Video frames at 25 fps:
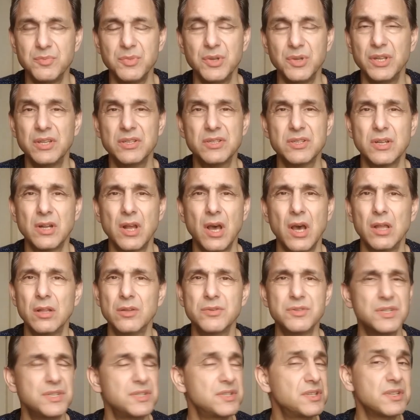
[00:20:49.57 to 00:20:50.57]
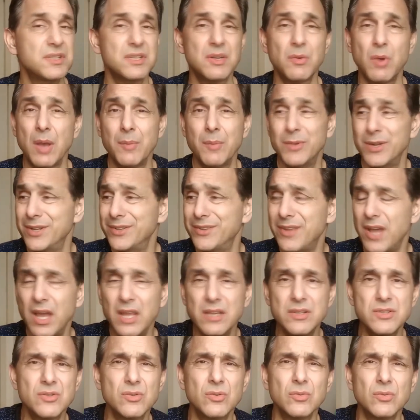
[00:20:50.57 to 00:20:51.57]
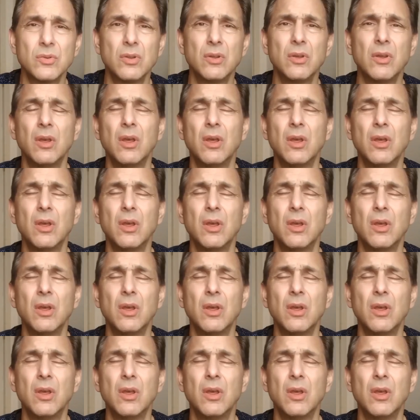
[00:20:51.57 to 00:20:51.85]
millions of dollars. He says, I'm going to die soon.